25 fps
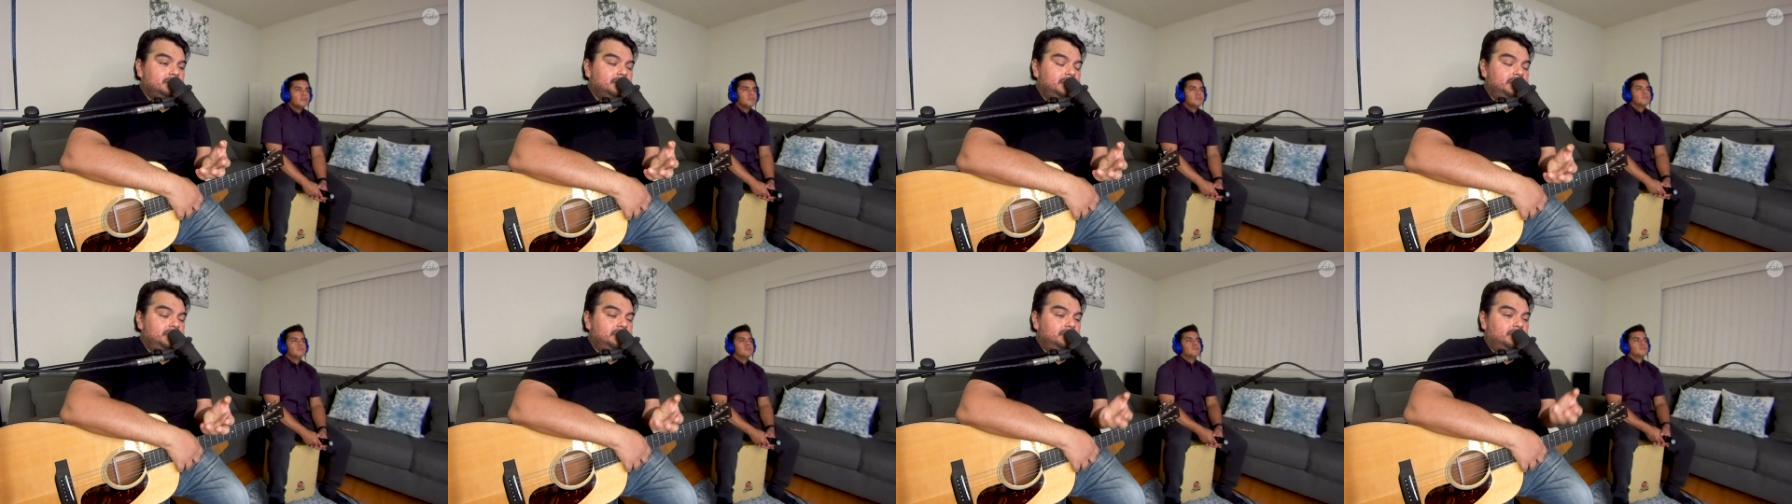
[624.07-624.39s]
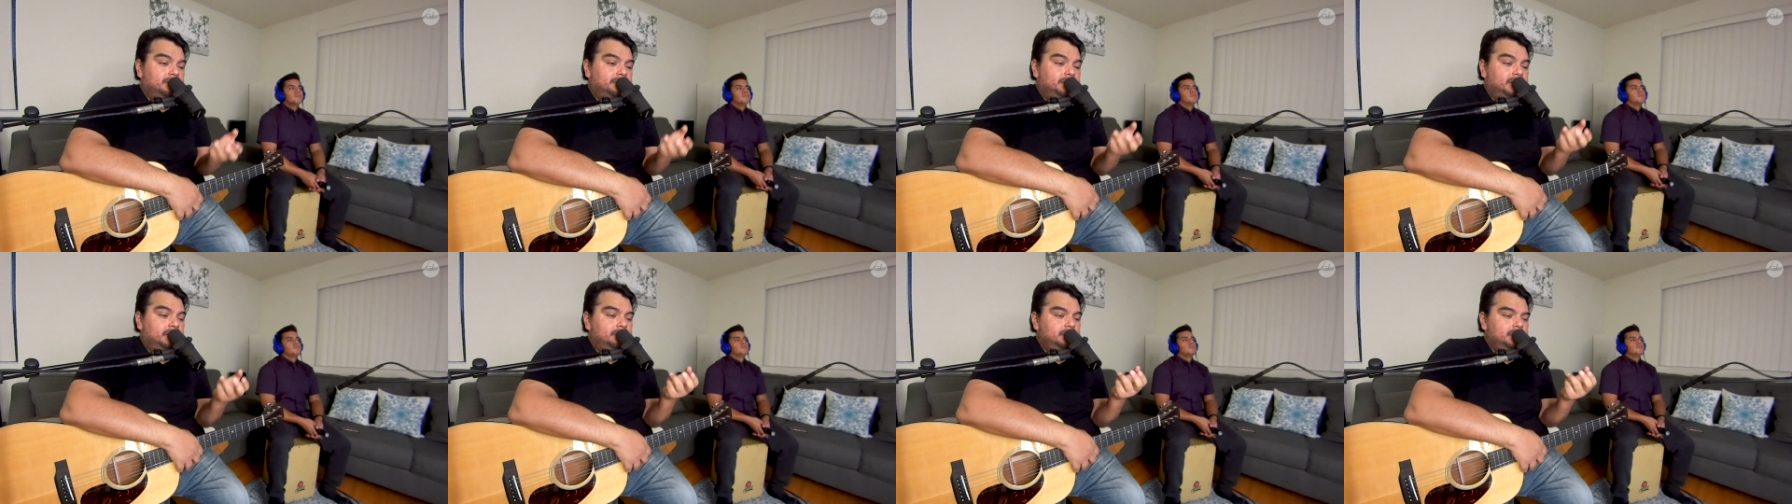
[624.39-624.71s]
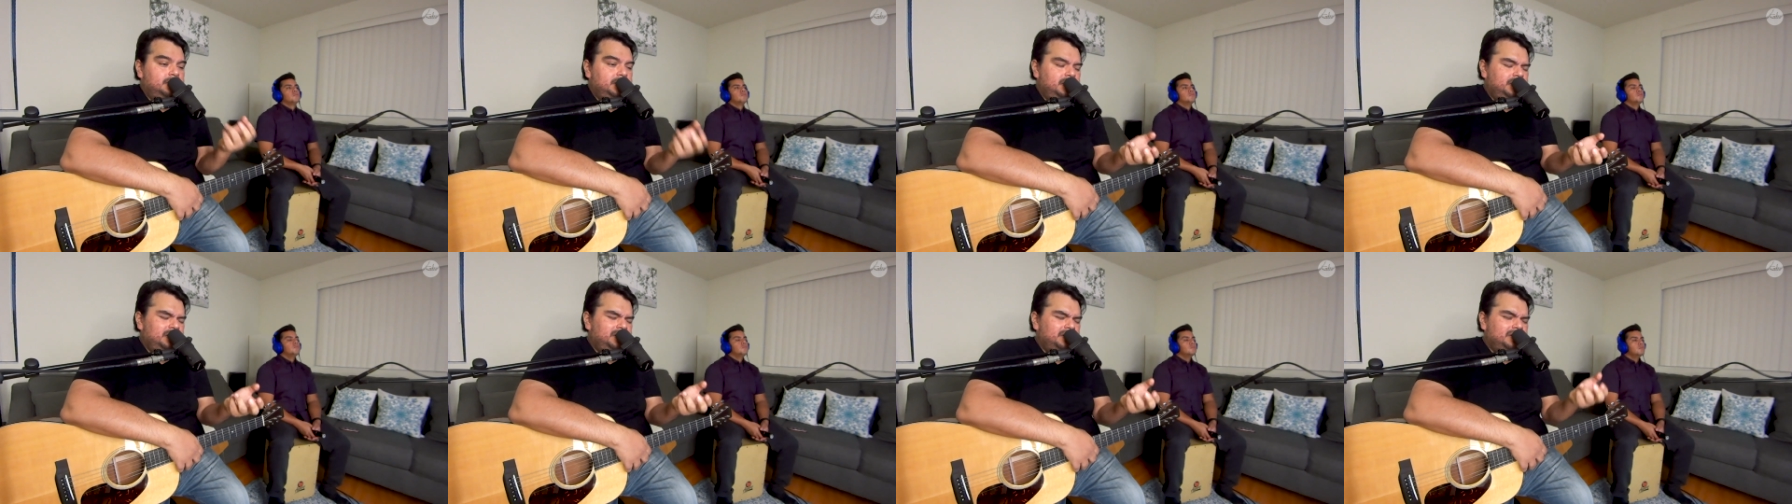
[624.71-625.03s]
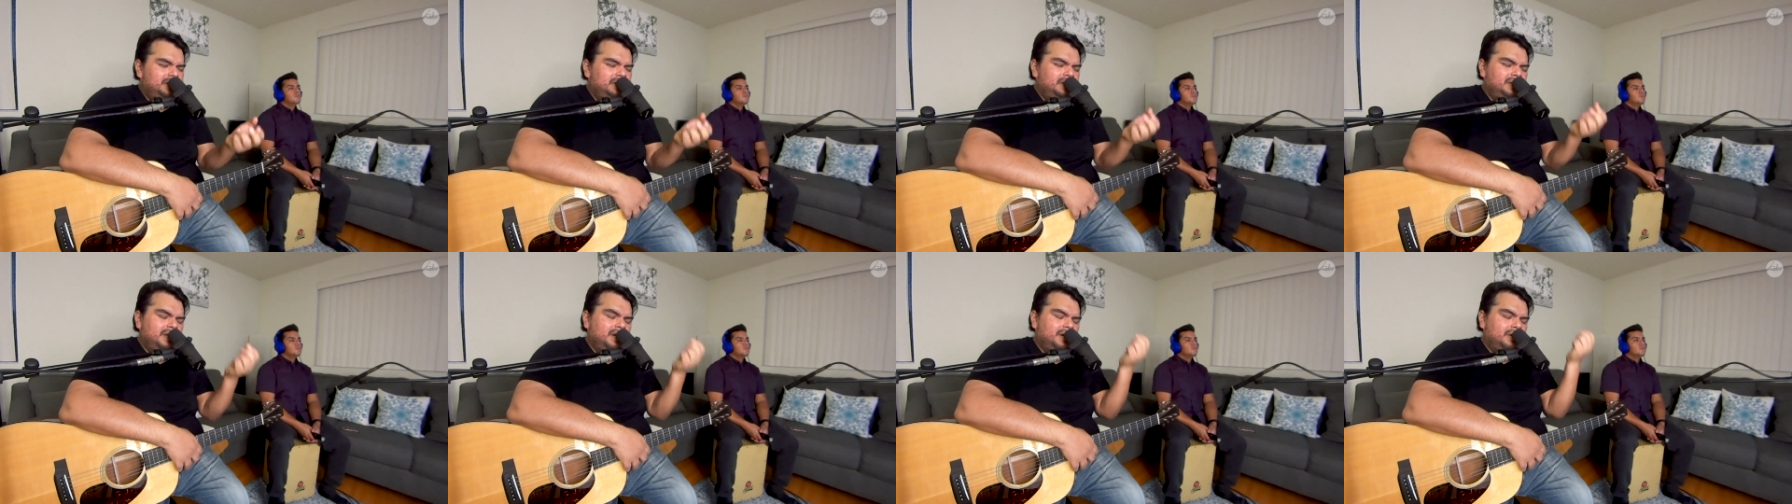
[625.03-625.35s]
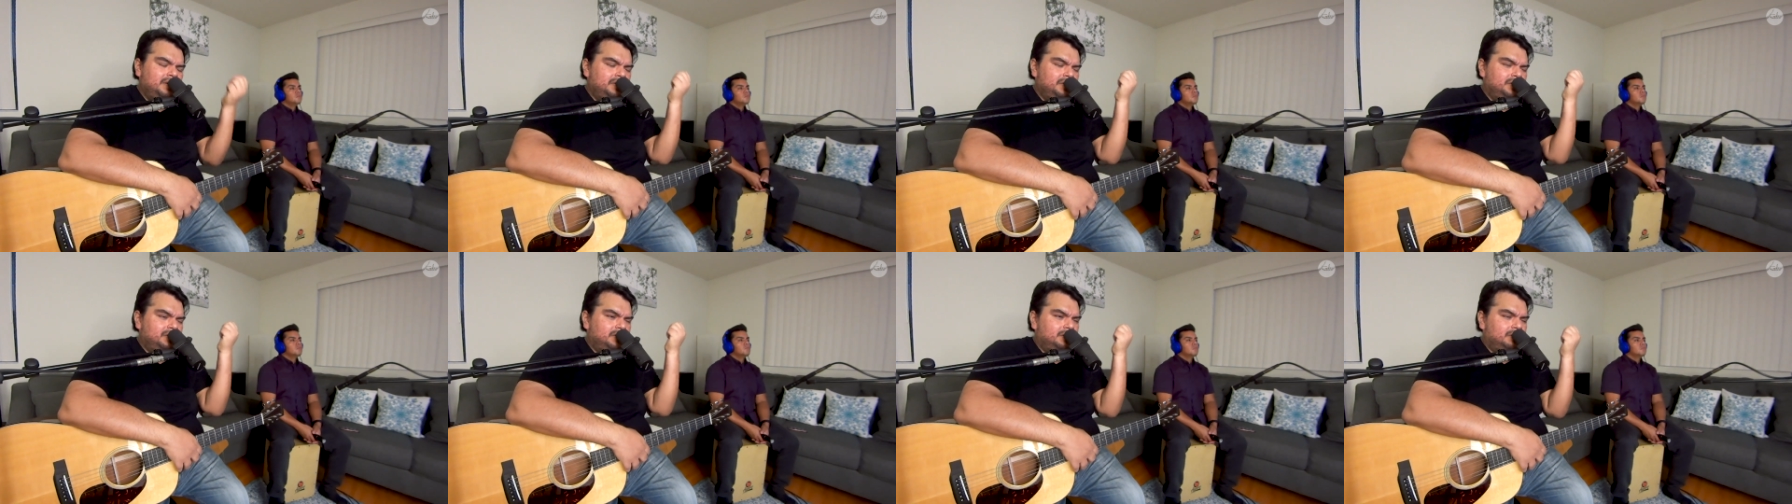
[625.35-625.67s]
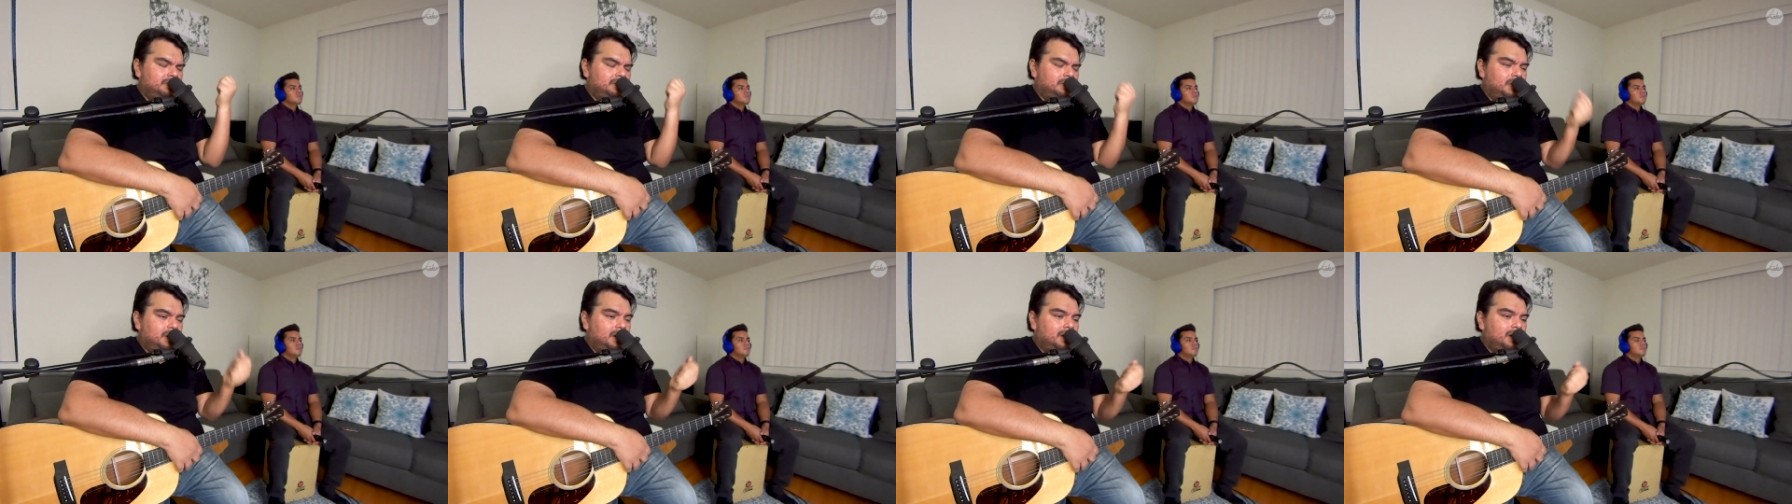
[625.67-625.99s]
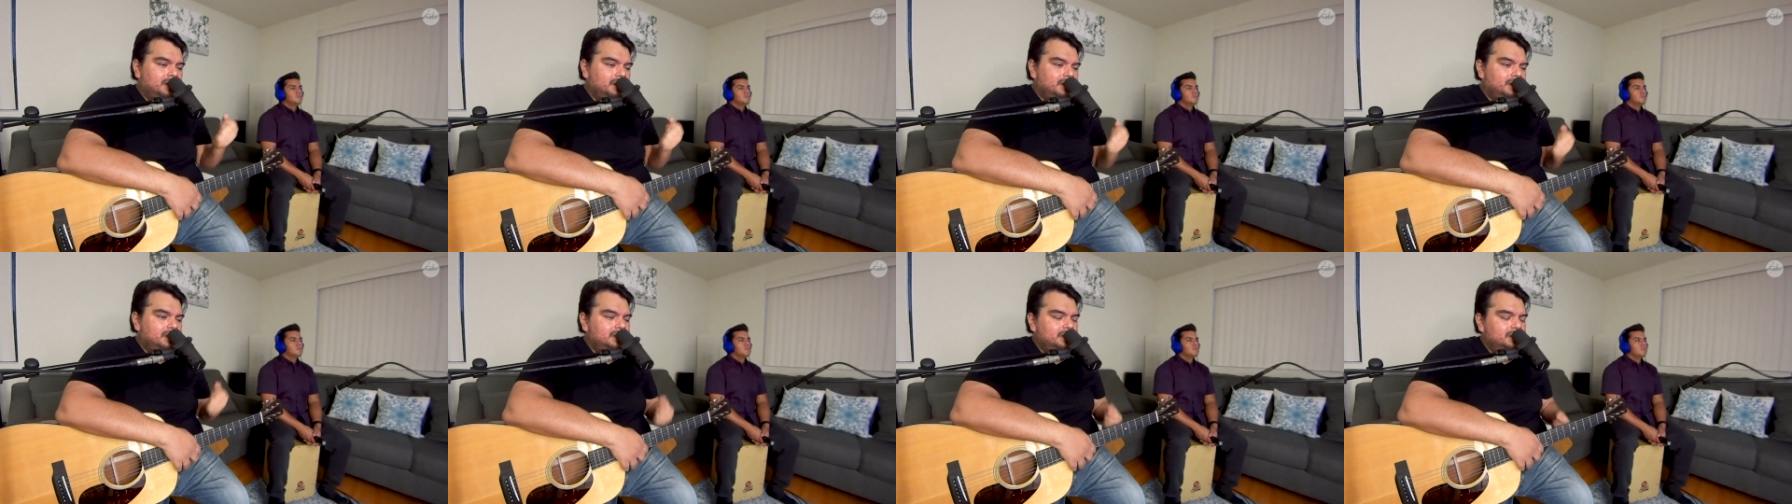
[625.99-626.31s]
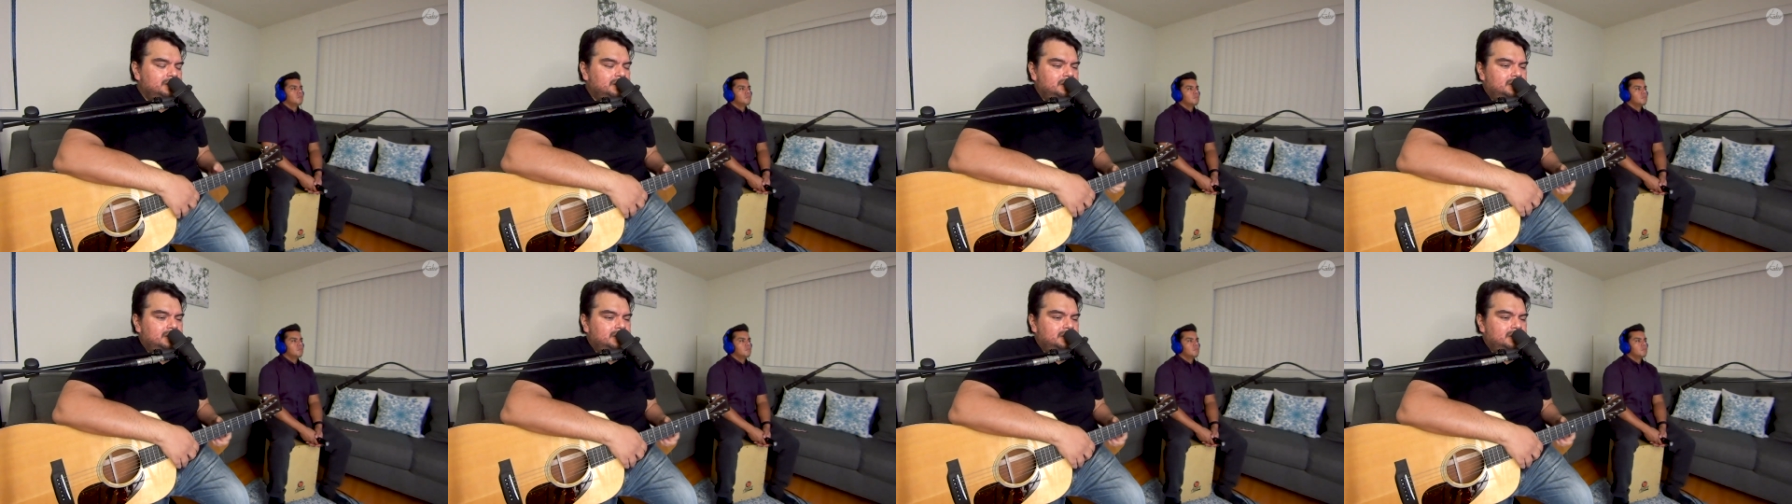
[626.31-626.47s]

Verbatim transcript: is our foundation, God is our rock,